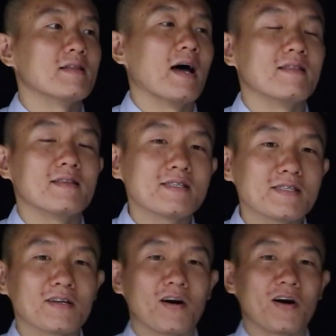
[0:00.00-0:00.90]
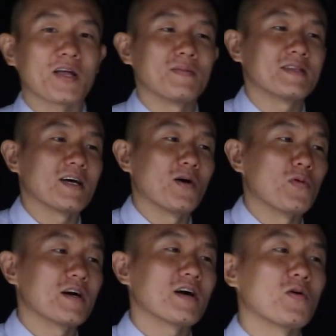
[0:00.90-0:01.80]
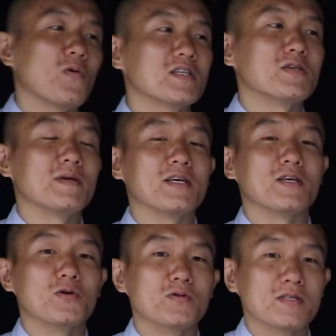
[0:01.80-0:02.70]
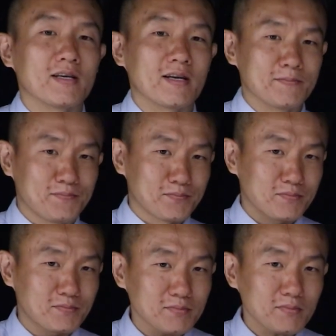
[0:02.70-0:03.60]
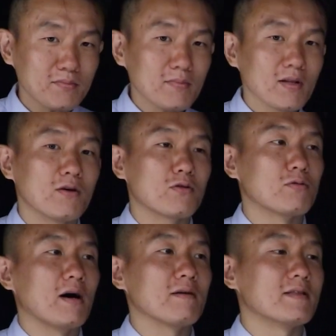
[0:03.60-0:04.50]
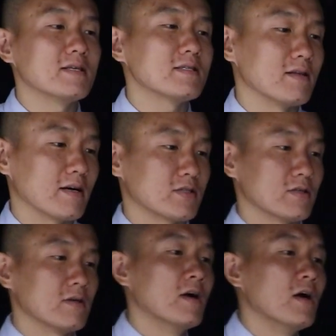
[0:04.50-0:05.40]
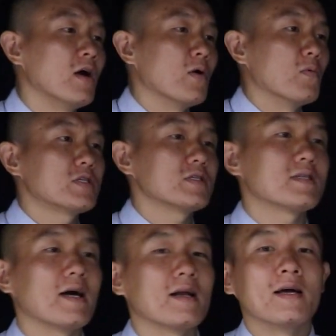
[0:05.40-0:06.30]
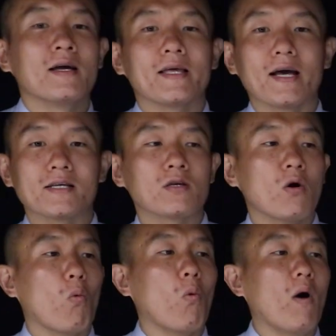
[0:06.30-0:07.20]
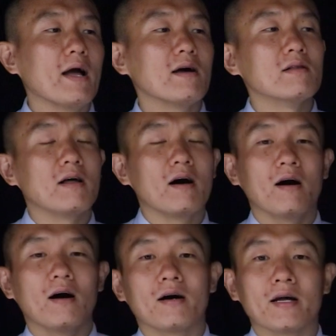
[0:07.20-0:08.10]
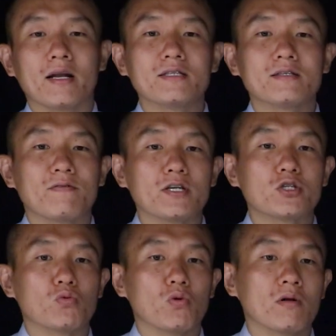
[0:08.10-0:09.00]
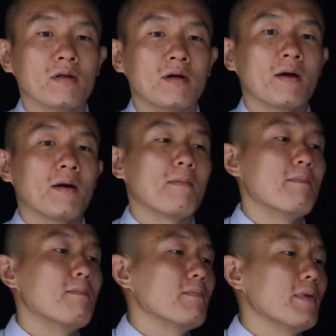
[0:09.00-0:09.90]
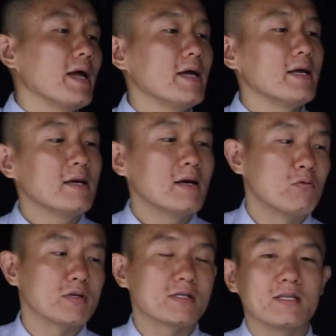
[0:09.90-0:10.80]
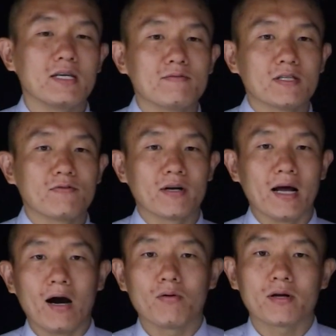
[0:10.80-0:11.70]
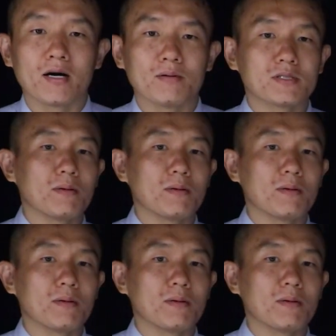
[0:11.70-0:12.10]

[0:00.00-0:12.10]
And this is an argument that we're going to be using throughout this lecture, which is that, yes, while an individual may receive different outcomes